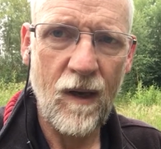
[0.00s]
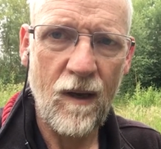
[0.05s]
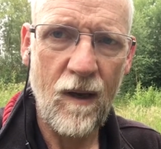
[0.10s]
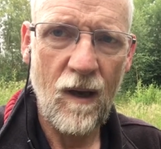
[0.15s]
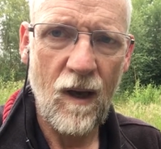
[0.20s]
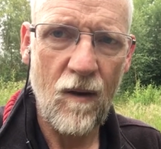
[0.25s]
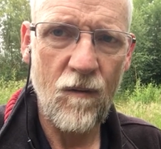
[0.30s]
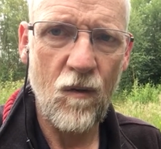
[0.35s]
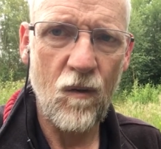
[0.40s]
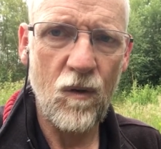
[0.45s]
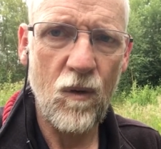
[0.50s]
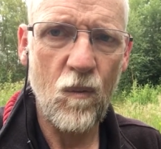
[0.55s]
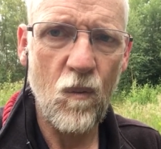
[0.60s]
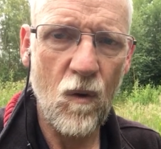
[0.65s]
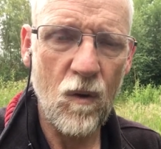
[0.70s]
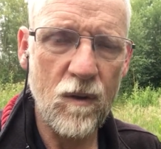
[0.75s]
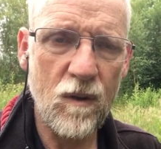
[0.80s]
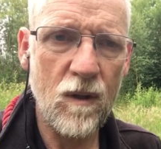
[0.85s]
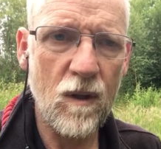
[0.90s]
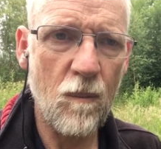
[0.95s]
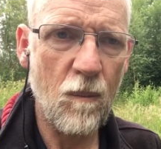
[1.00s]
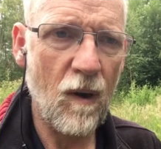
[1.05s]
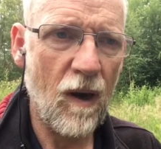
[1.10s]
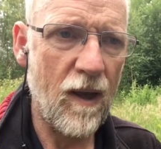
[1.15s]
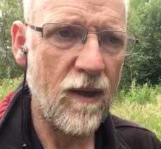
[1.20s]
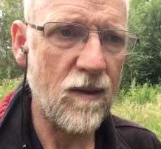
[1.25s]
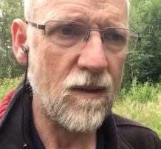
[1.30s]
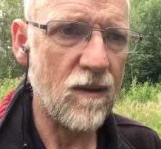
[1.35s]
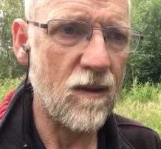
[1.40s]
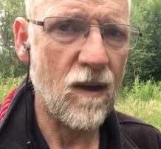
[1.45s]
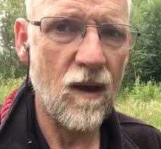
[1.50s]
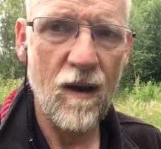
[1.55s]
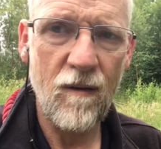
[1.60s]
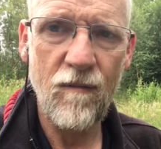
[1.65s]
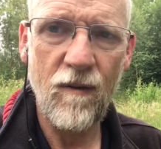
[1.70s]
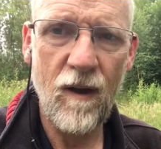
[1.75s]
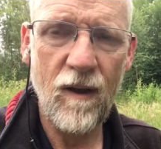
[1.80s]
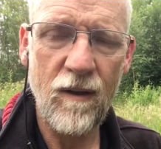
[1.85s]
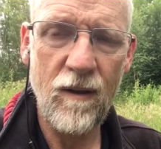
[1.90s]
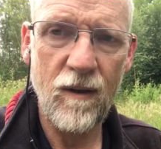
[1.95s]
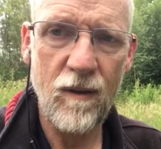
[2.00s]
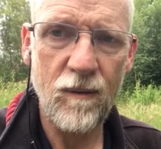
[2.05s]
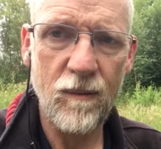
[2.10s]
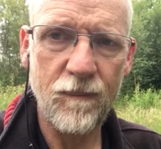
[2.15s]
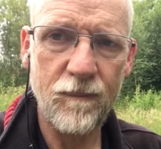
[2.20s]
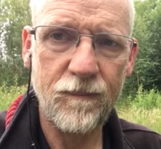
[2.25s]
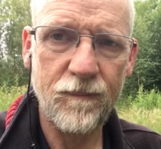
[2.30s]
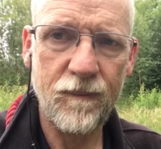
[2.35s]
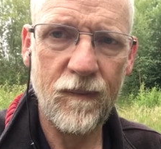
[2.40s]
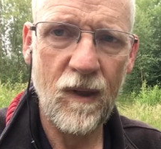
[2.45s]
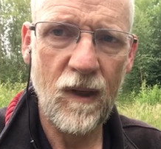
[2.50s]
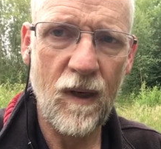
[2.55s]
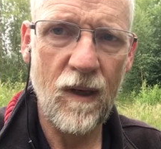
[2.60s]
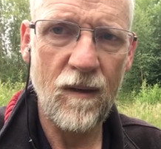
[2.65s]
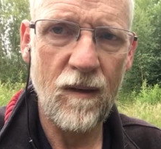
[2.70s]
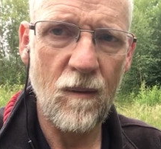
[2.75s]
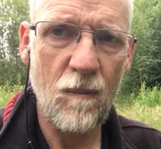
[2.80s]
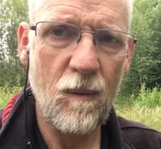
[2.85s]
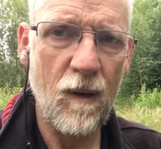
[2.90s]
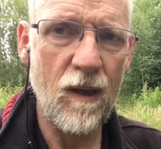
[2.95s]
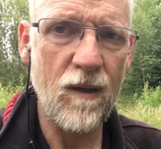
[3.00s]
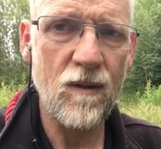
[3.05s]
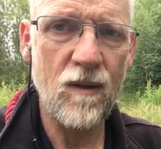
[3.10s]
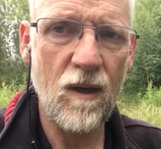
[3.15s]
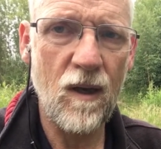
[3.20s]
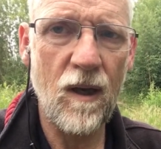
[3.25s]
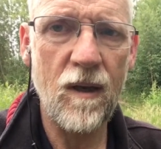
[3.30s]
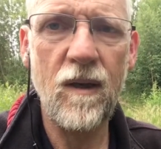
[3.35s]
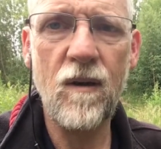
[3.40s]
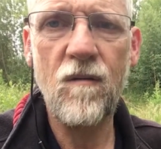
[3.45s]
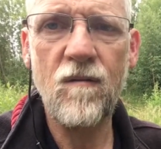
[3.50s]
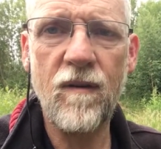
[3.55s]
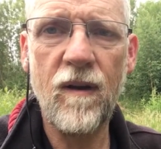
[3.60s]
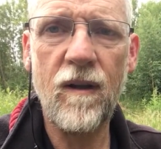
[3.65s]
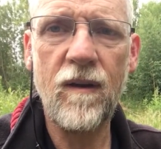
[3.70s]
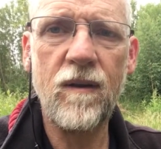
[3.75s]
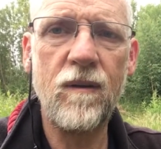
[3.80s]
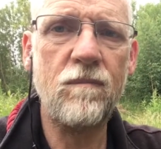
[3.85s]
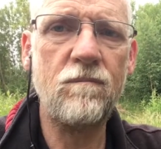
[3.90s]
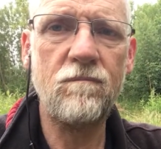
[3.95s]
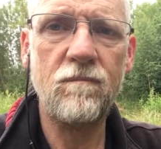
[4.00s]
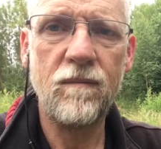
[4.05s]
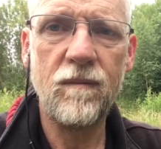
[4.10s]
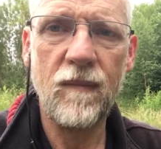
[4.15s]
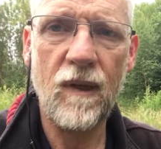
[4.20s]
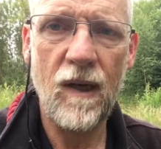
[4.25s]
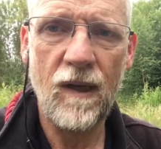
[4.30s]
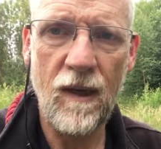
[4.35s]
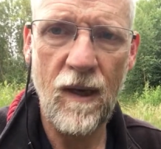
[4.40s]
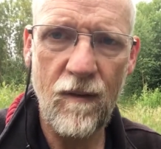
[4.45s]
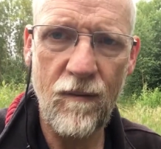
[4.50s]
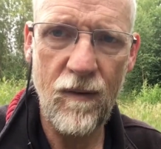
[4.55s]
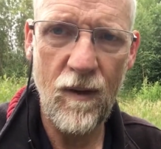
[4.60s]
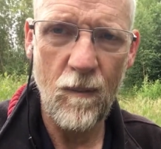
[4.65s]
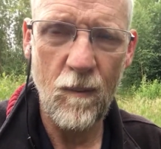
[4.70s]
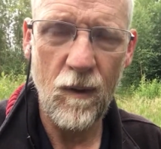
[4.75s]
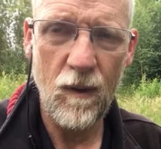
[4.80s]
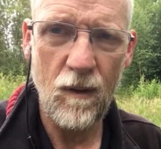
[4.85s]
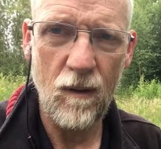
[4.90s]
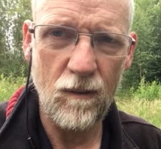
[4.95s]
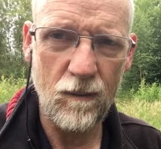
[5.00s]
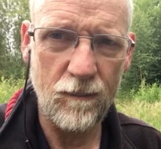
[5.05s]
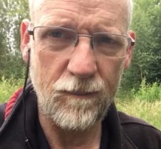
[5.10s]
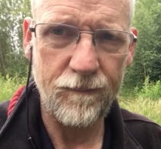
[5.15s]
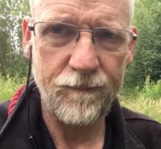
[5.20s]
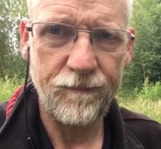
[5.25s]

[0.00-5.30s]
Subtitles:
I've only watered the plants that I value, and the plants that I didn't value, I left them alone.